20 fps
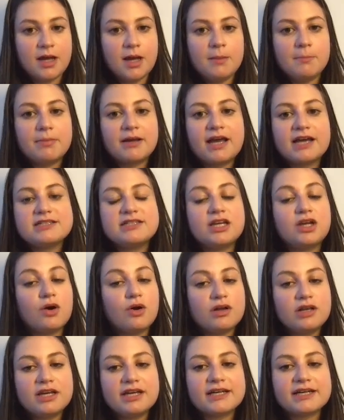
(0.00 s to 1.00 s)
because they
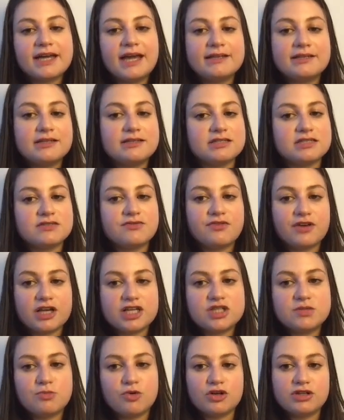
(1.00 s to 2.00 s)
only created this
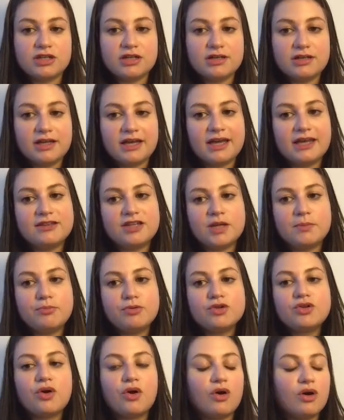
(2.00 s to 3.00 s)
first model and they
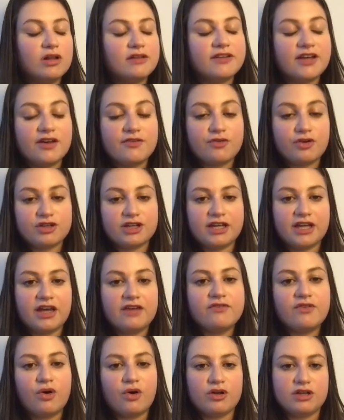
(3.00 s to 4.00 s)
put all the effort they
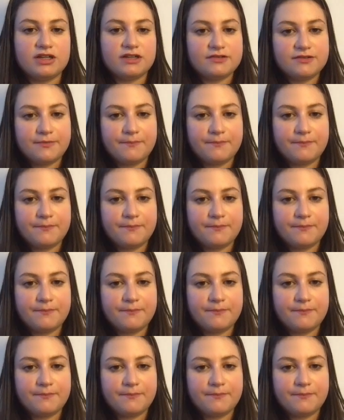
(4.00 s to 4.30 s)
have on it.